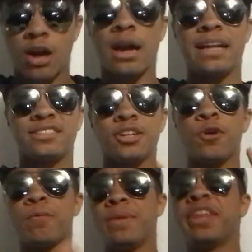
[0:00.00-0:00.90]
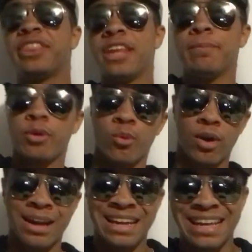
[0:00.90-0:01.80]
Alright, so myth number
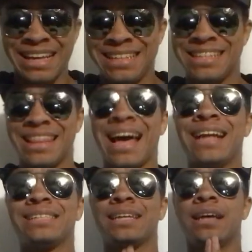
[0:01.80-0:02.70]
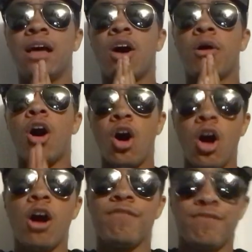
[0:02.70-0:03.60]
one is that
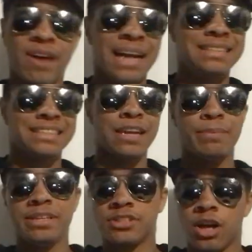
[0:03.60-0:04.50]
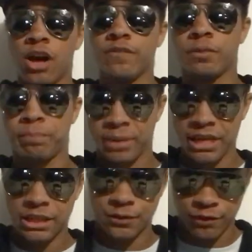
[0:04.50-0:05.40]
all fights can be solved
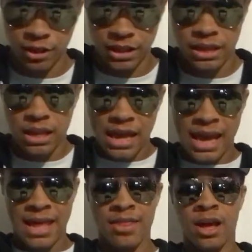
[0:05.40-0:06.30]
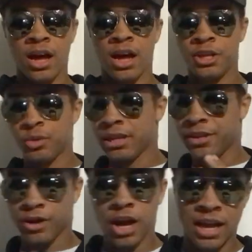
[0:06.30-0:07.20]
peacefully. You can
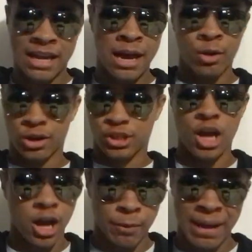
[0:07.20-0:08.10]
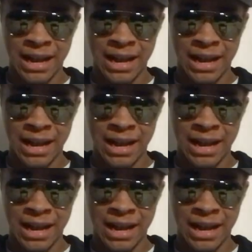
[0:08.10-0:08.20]
either hug it out, talk